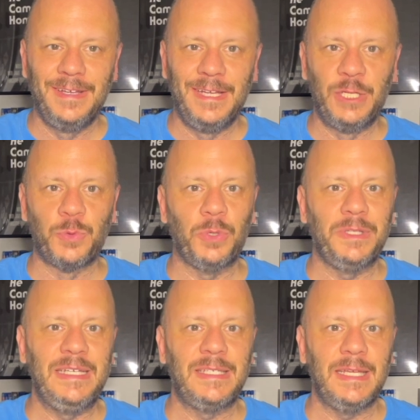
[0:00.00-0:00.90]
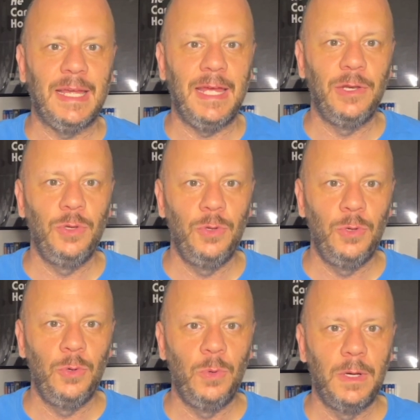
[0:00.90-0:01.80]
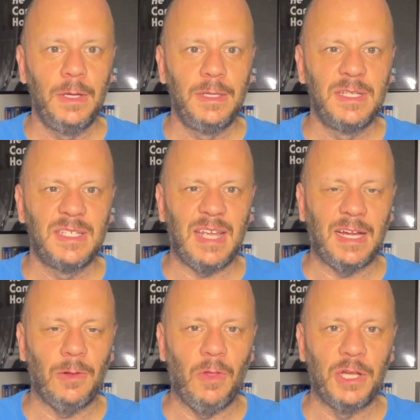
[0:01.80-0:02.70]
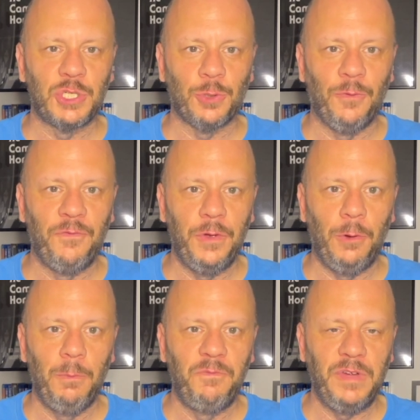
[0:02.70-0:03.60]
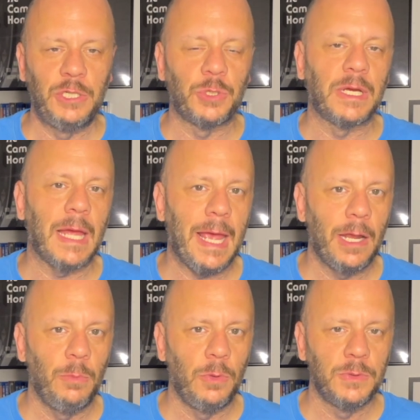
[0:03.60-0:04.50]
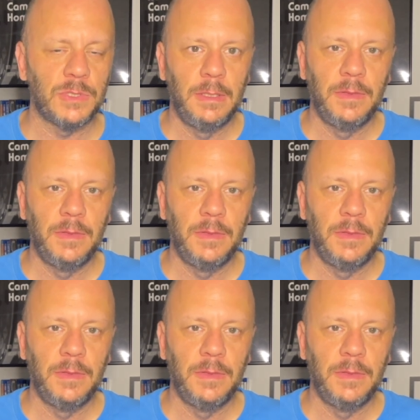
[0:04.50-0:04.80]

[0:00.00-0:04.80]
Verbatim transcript: is releasing a new psychological film featuring animals,